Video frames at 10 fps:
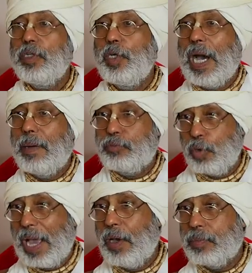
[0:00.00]
You have
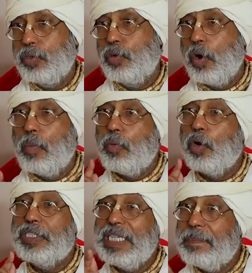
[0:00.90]
to, I have to go
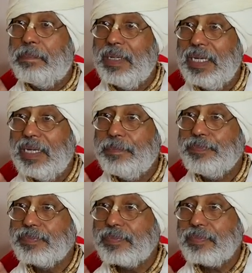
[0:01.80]
more deep
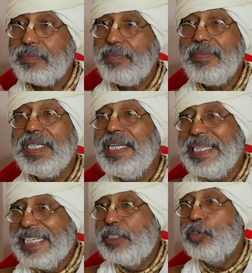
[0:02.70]

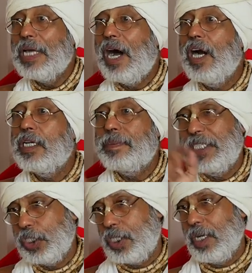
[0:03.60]
into the heart of
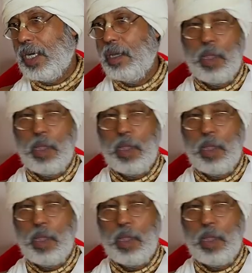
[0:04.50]
Krishna.